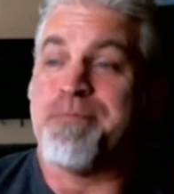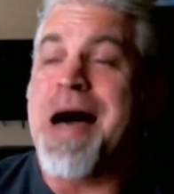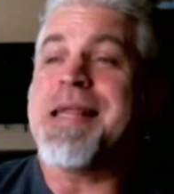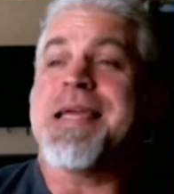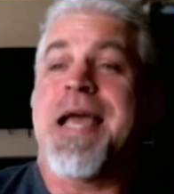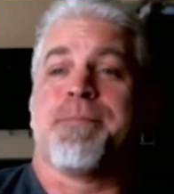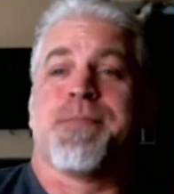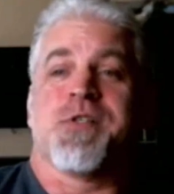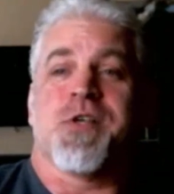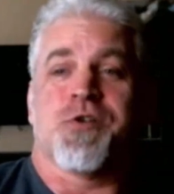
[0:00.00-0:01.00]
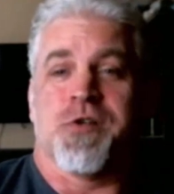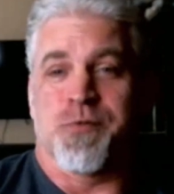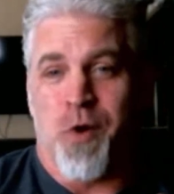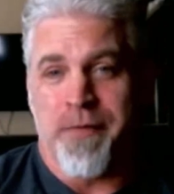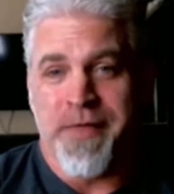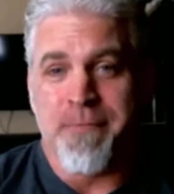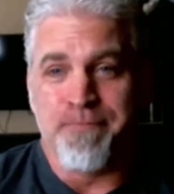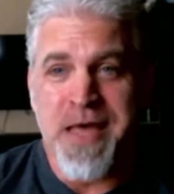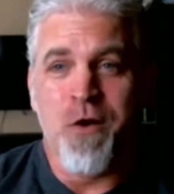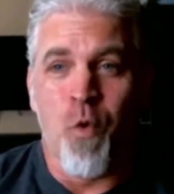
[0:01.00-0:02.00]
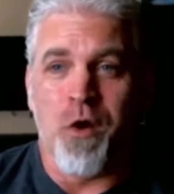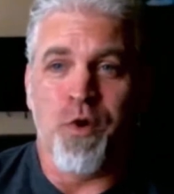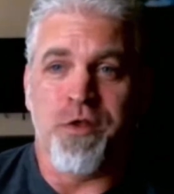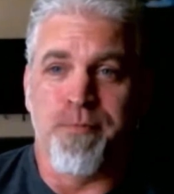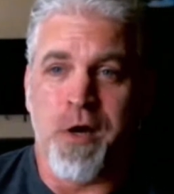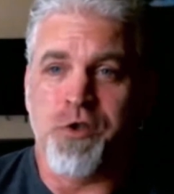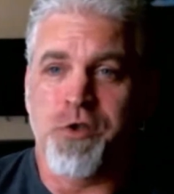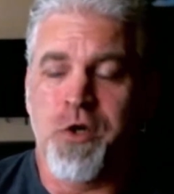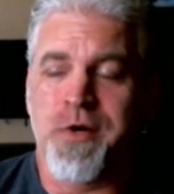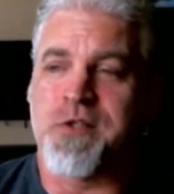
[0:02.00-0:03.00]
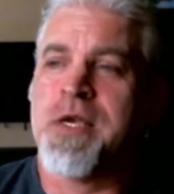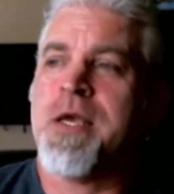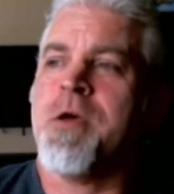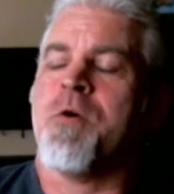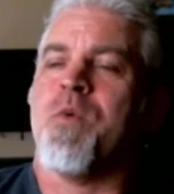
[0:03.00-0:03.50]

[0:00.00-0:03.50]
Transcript: the body composition is probably a big one with most students